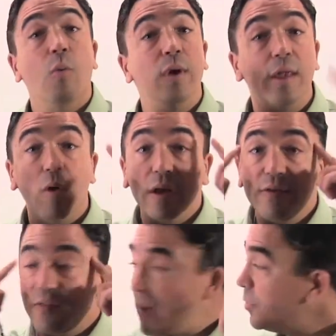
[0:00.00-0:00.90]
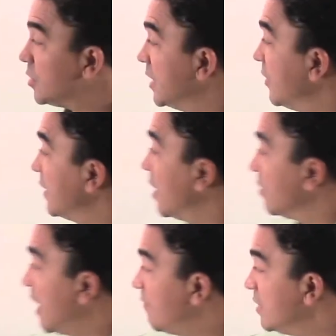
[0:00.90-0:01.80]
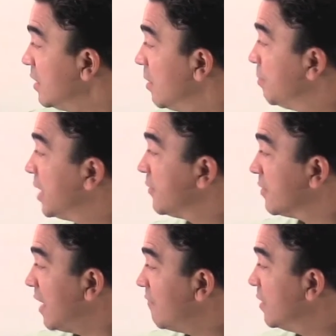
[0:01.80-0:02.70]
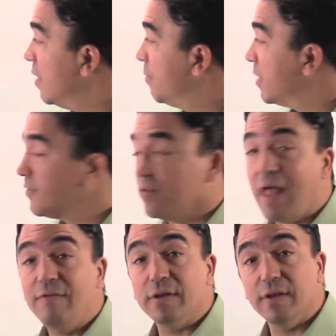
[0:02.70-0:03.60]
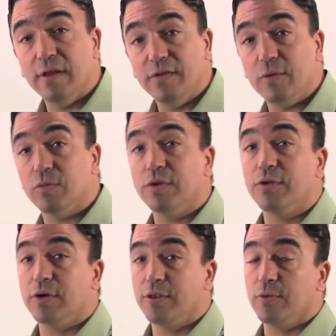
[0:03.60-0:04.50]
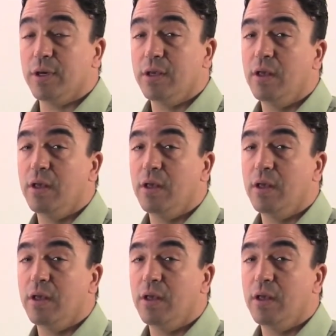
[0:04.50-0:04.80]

We know conceptually that 11 plus 11 plus 11 is equal to 33.